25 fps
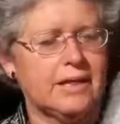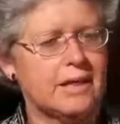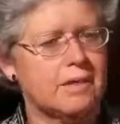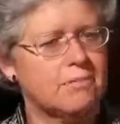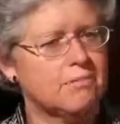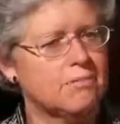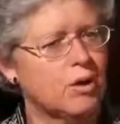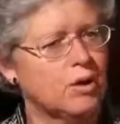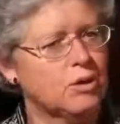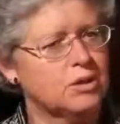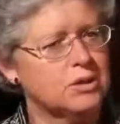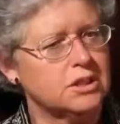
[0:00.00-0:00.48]
They
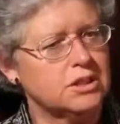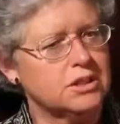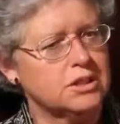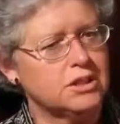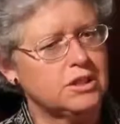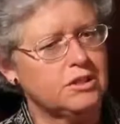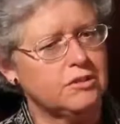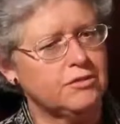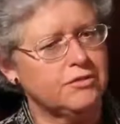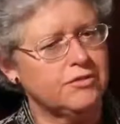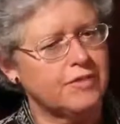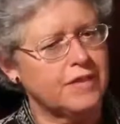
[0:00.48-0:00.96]
mold it to
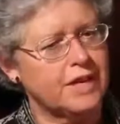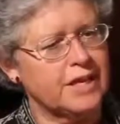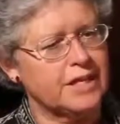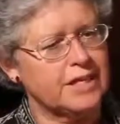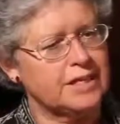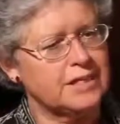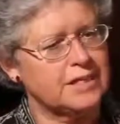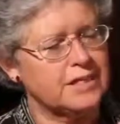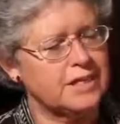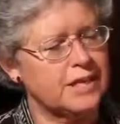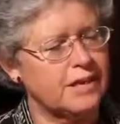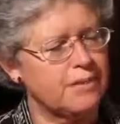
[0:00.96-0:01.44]
your
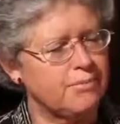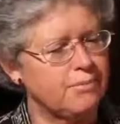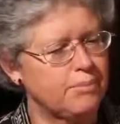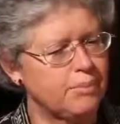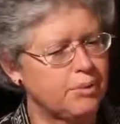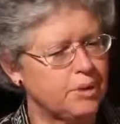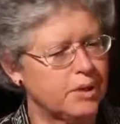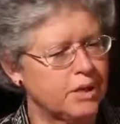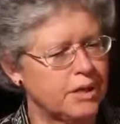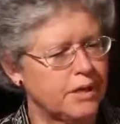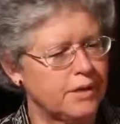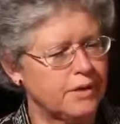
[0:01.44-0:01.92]
face. They
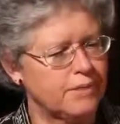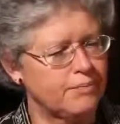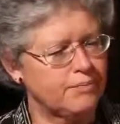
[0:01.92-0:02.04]
put